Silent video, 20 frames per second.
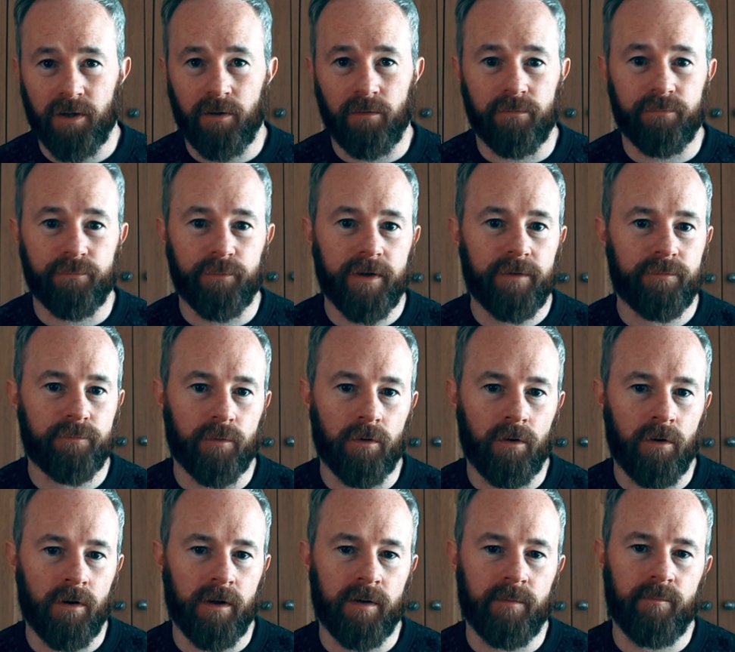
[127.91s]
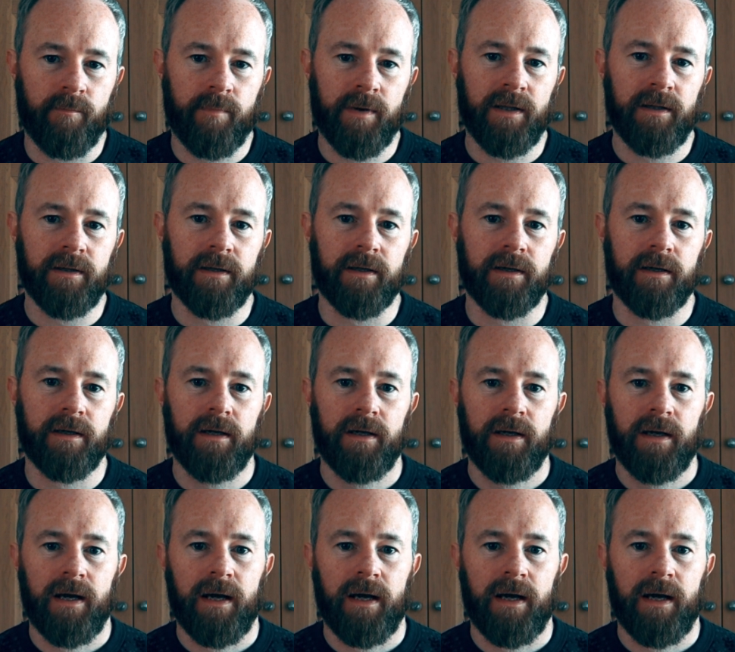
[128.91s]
total free-for-all in building.